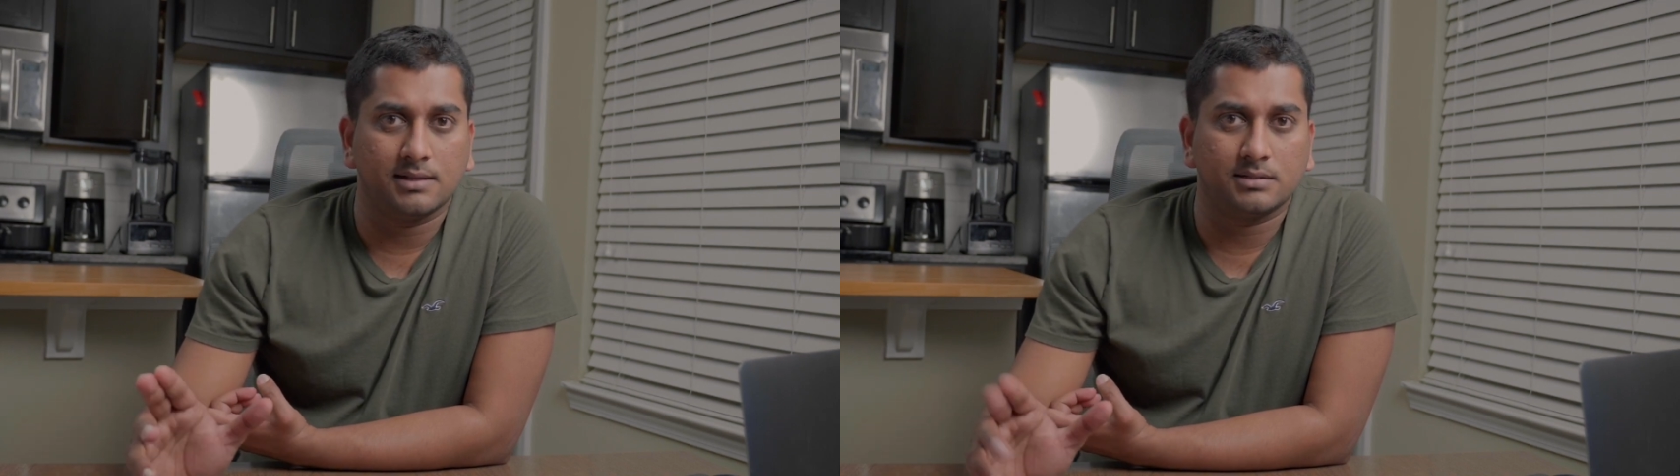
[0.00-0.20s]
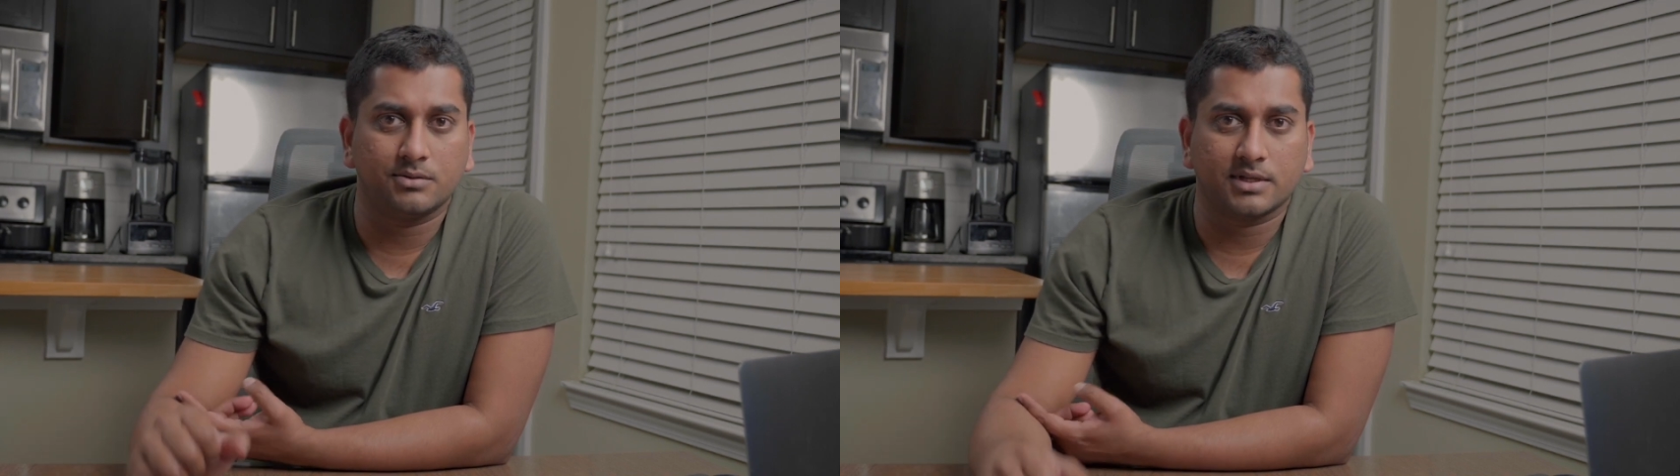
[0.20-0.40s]

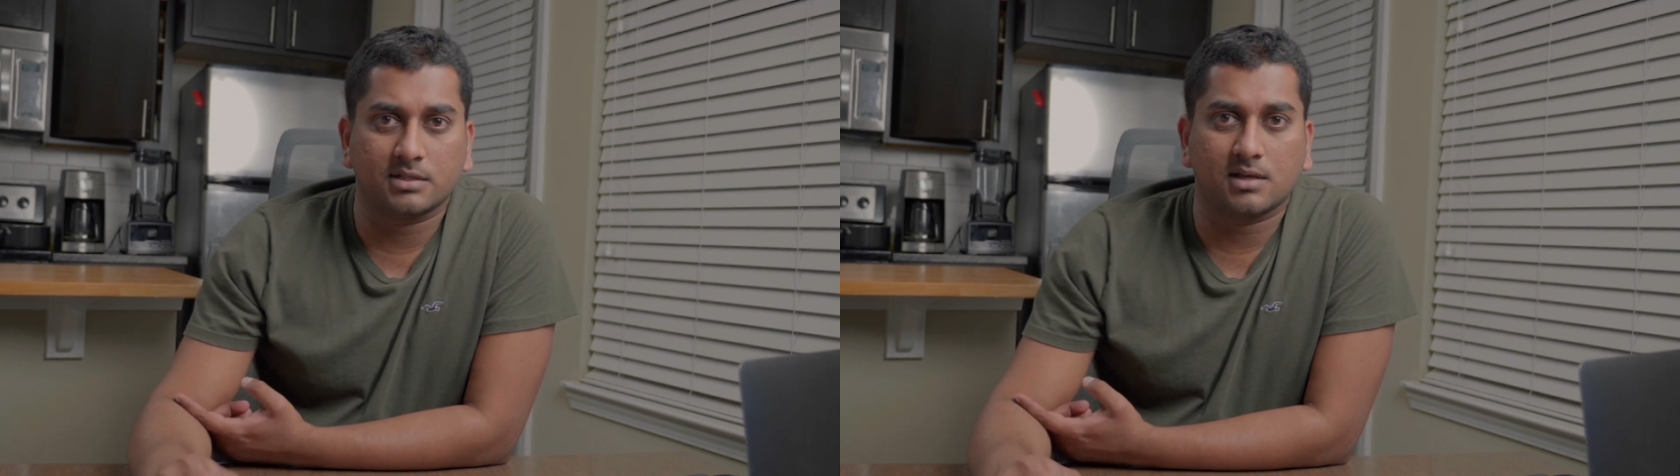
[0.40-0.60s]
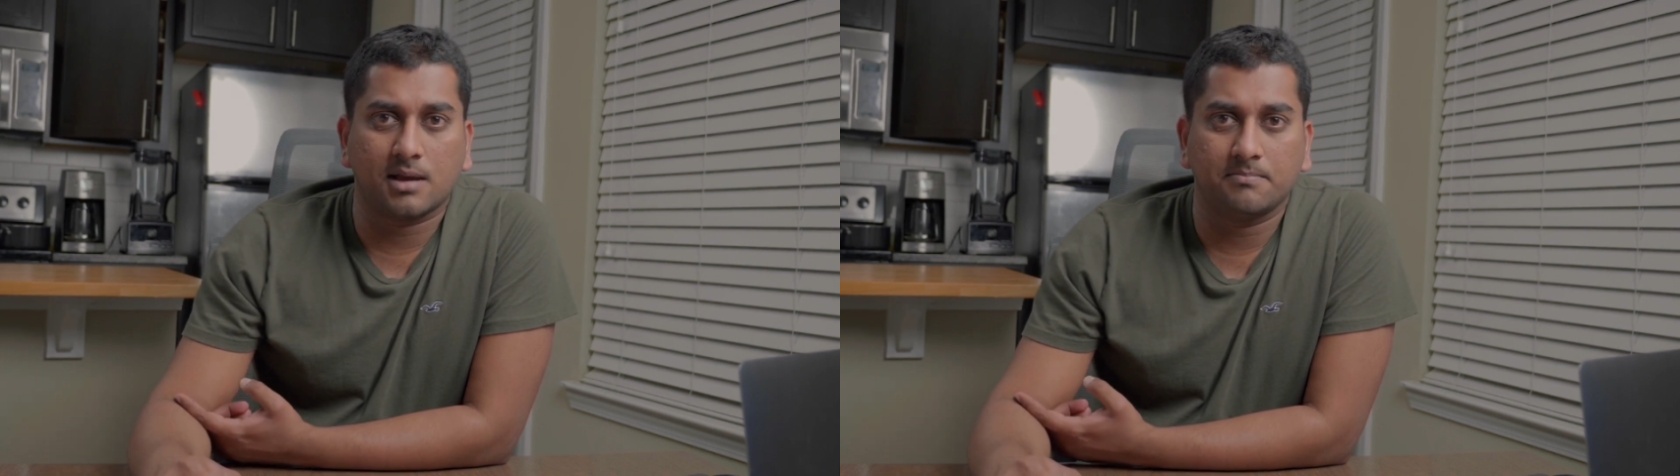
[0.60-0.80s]
see you next
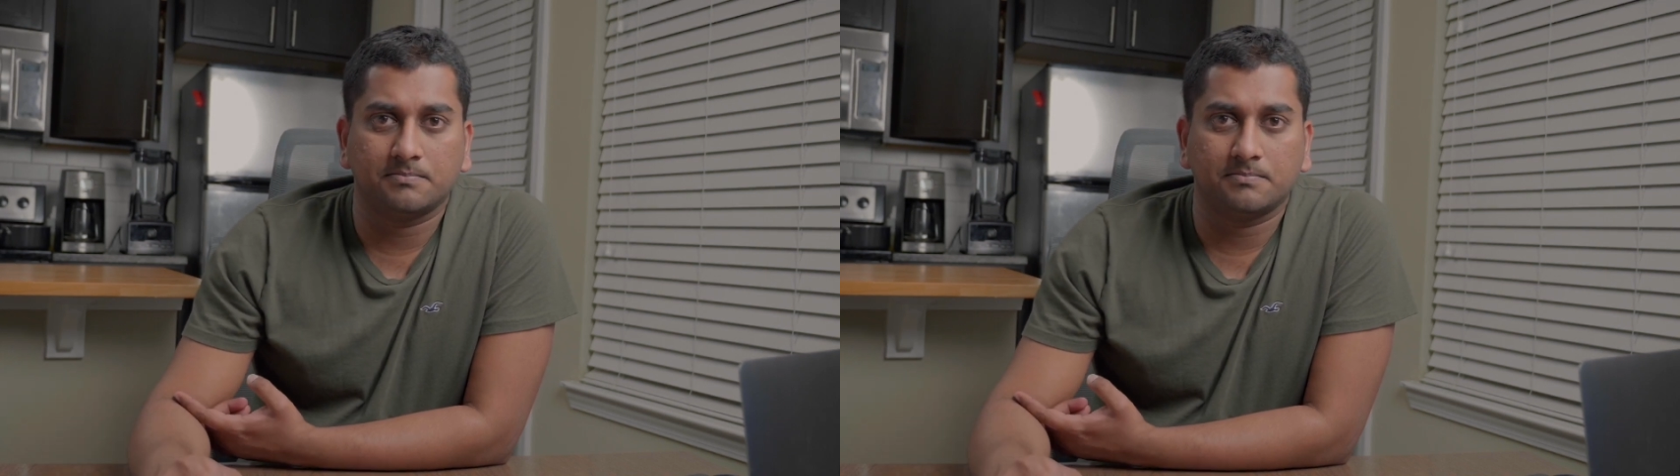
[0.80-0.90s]
time.